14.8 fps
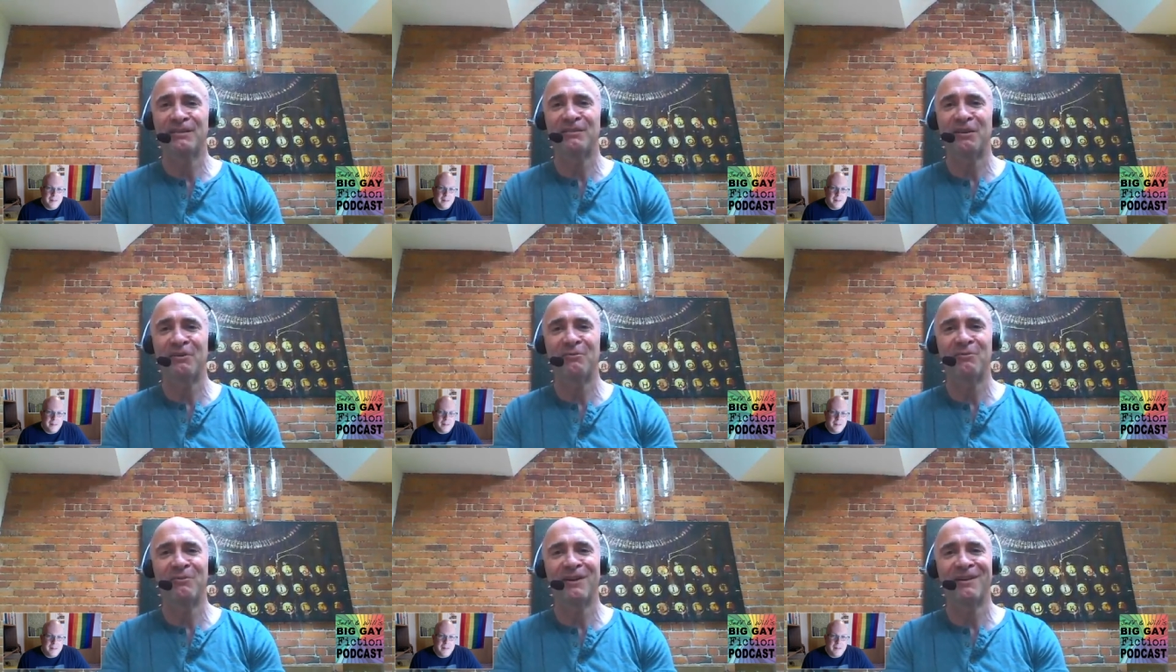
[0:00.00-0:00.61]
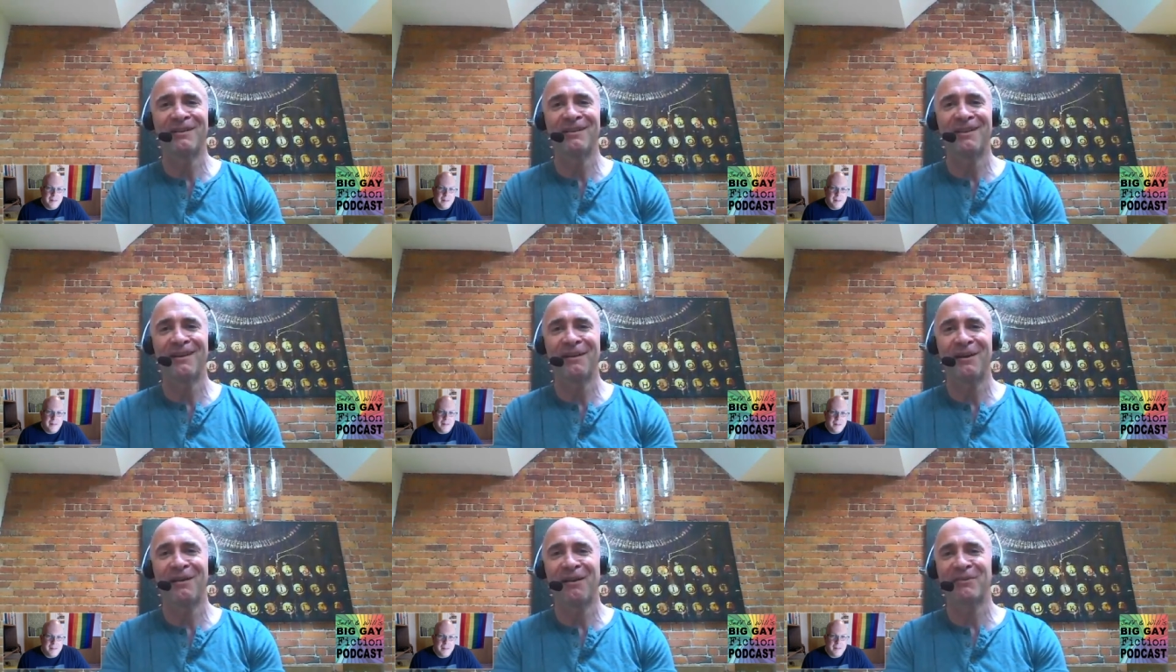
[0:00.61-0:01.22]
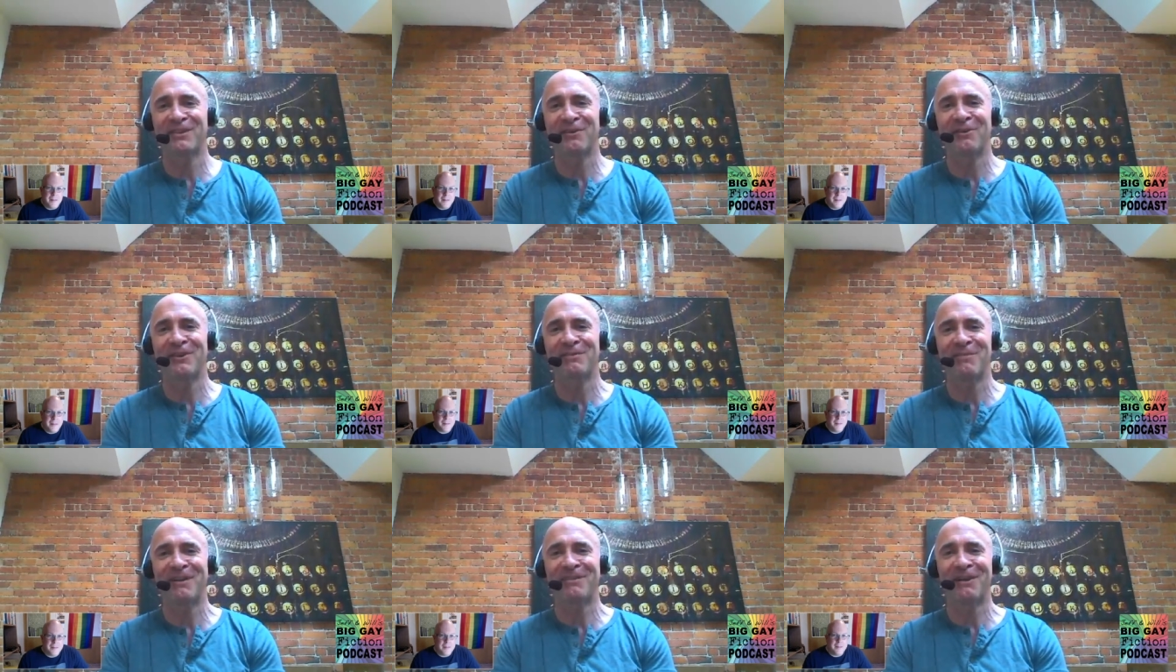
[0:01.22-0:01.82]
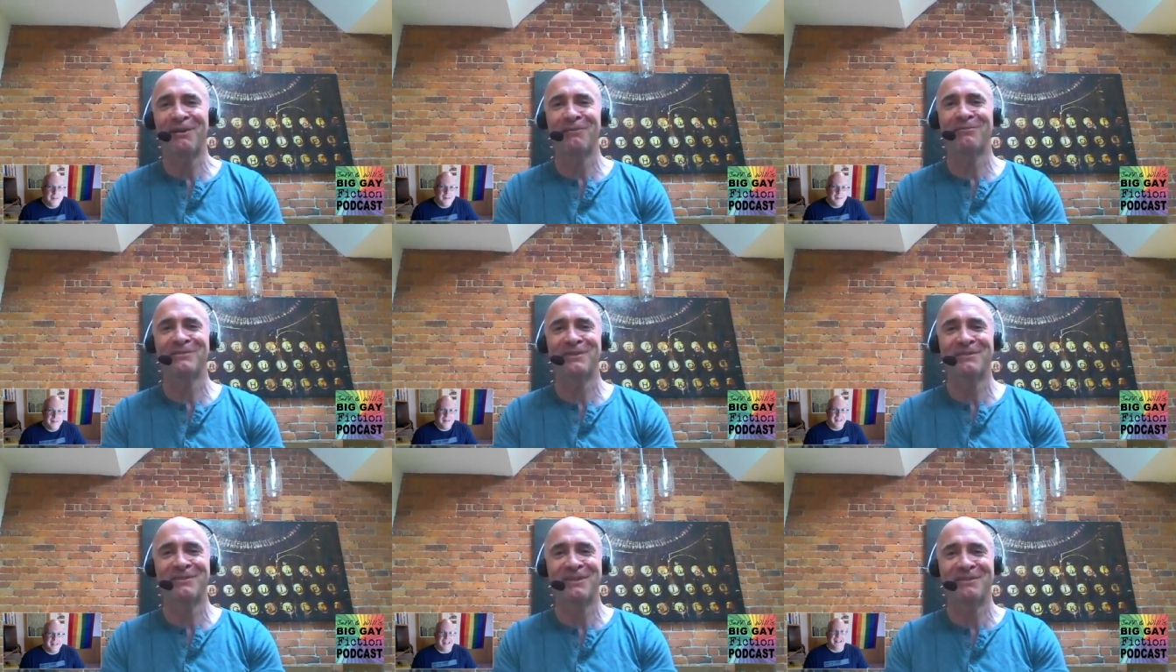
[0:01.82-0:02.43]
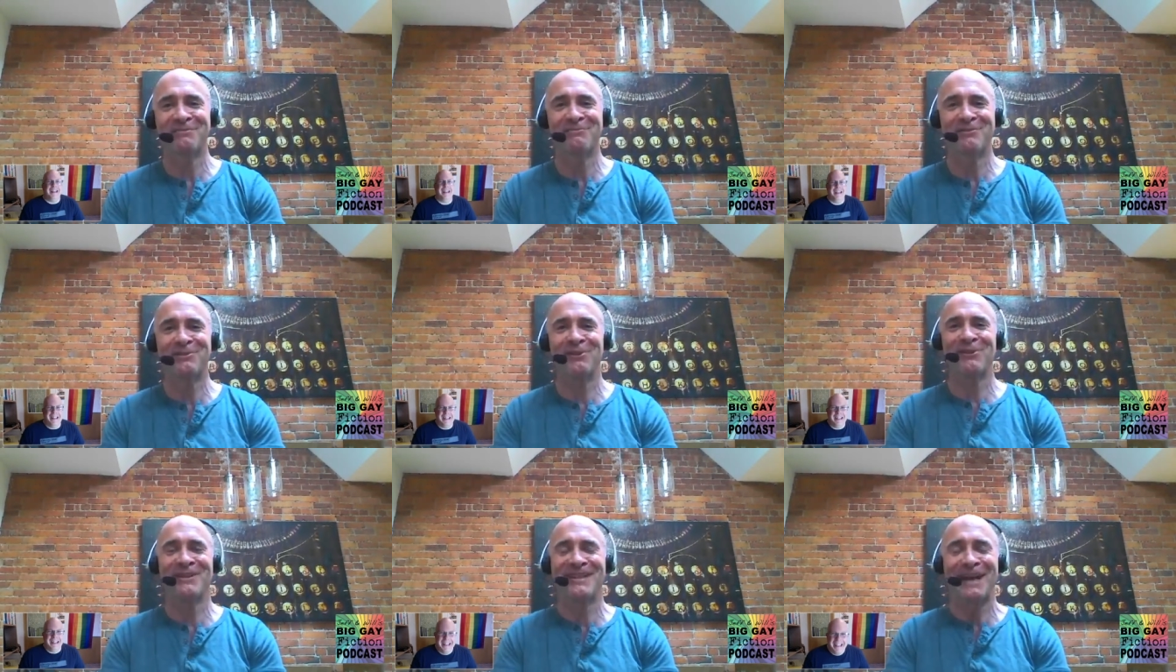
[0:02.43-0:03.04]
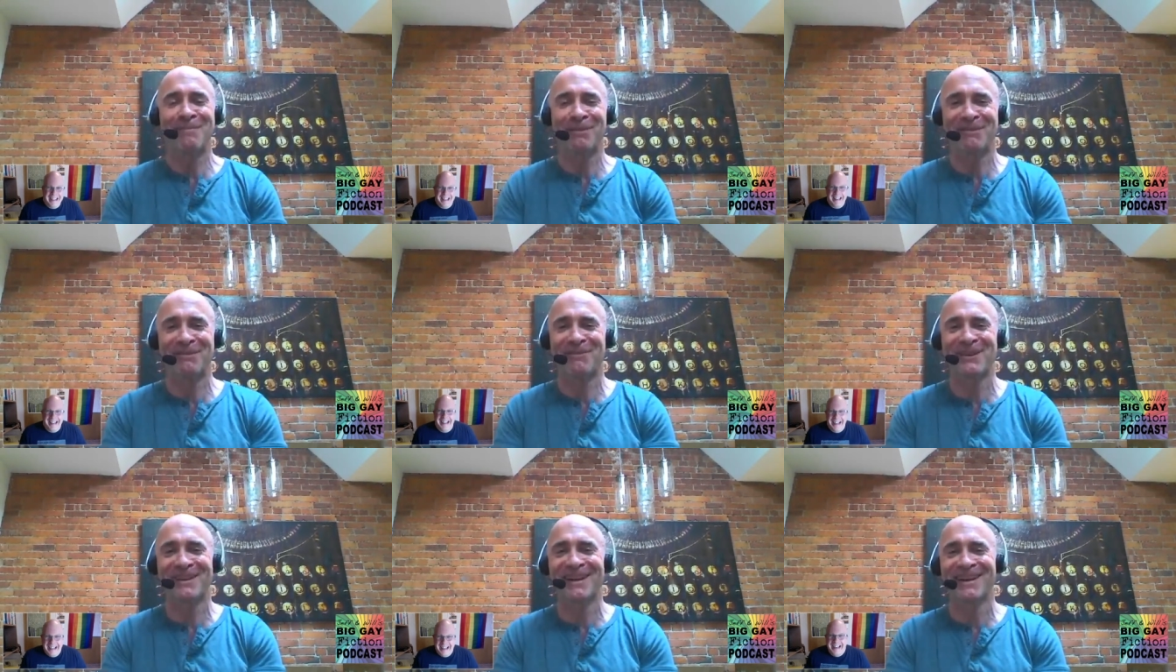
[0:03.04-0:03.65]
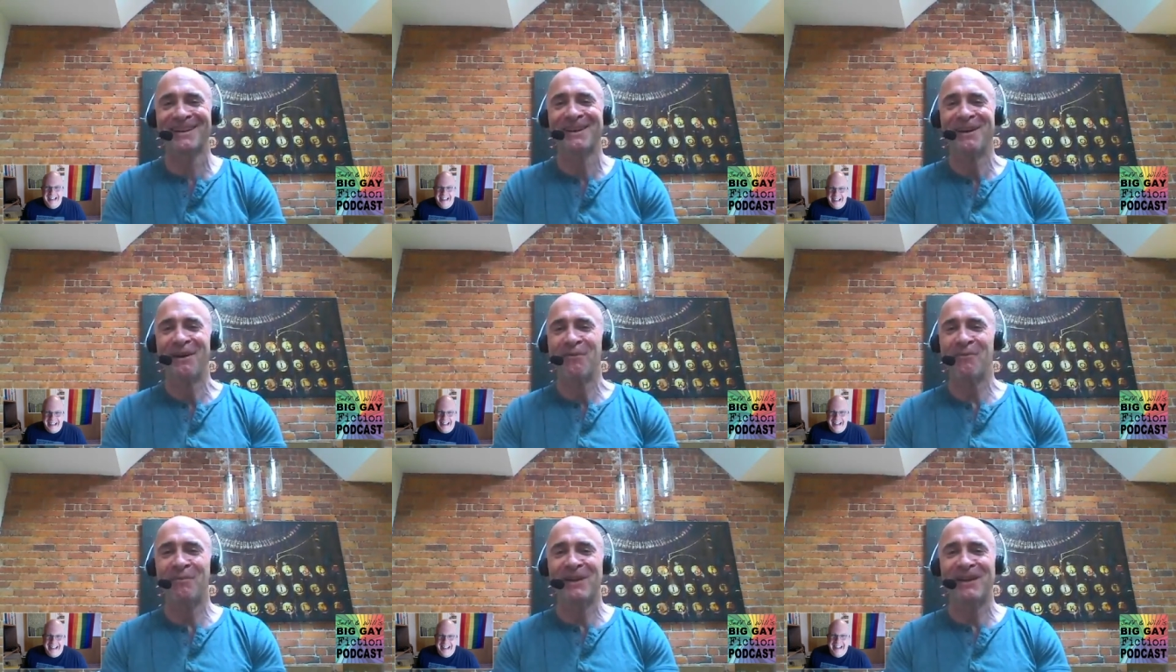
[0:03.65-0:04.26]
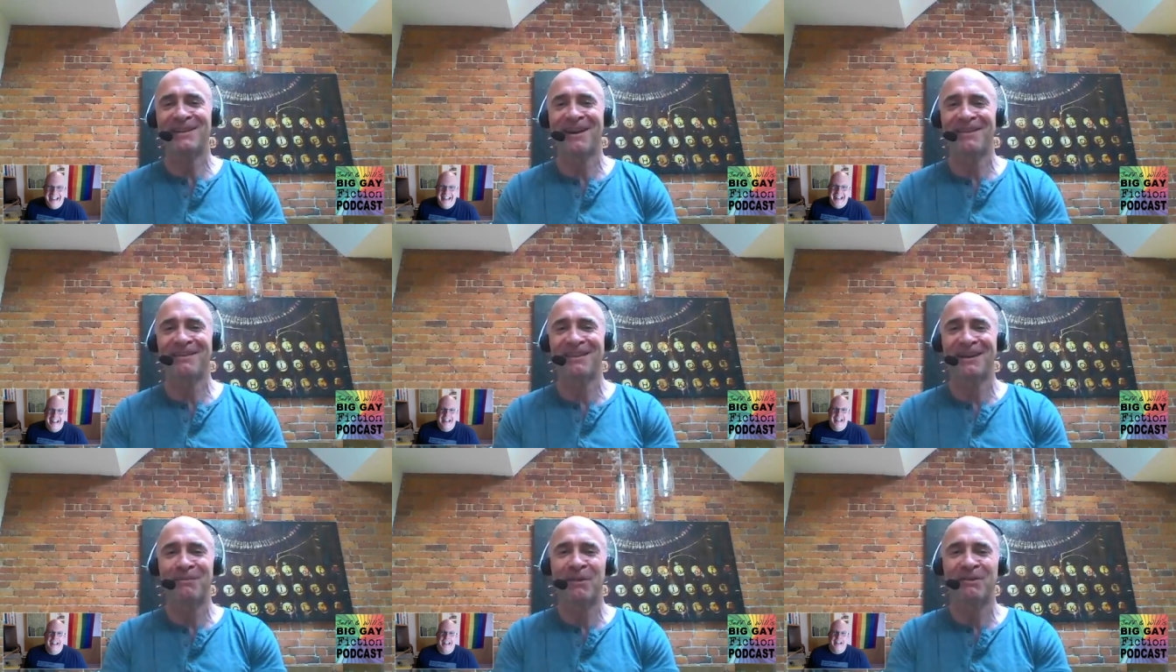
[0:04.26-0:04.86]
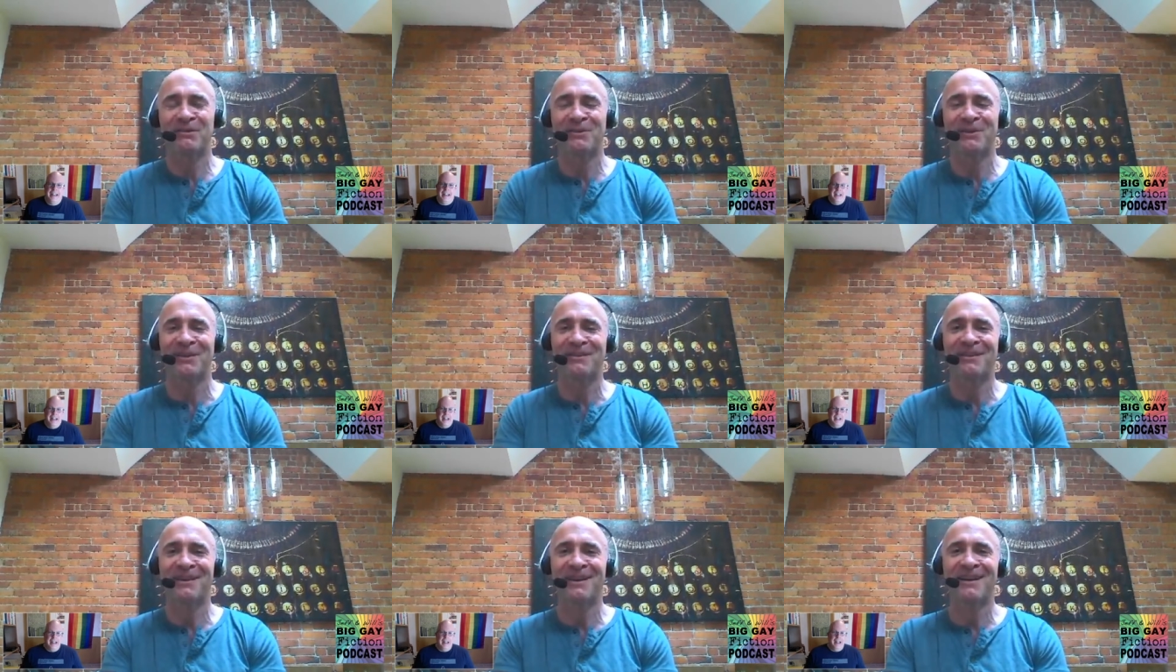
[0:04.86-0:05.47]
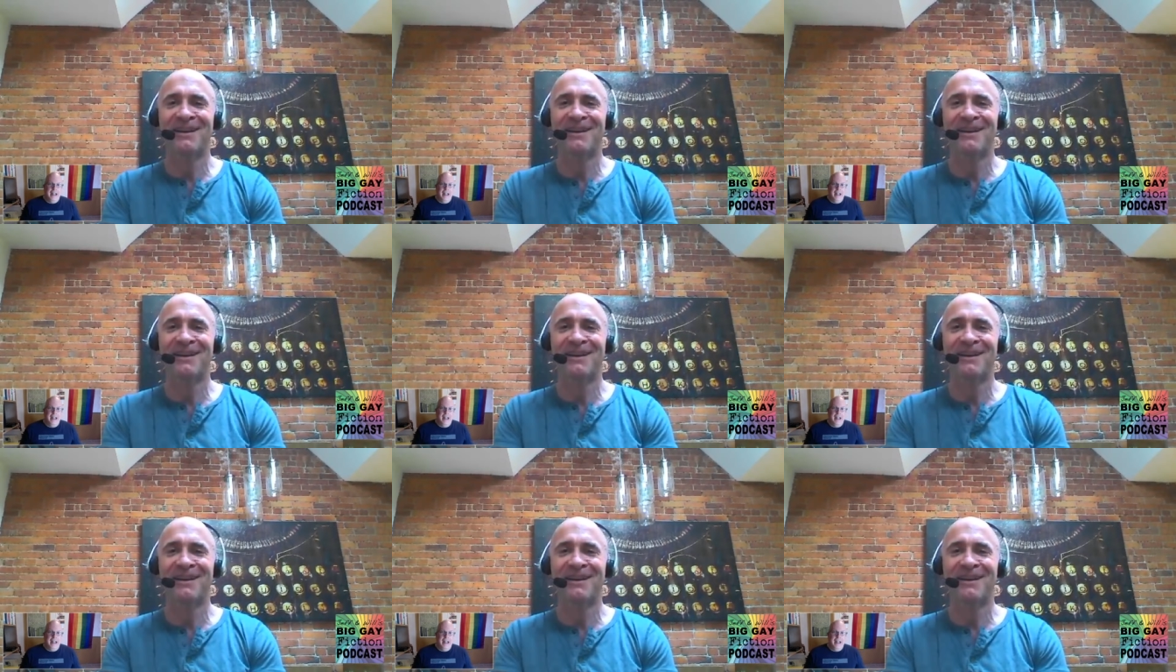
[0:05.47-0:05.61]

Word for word: So I was curious myself. Turn the tables for a second. What made you guys think about doing this?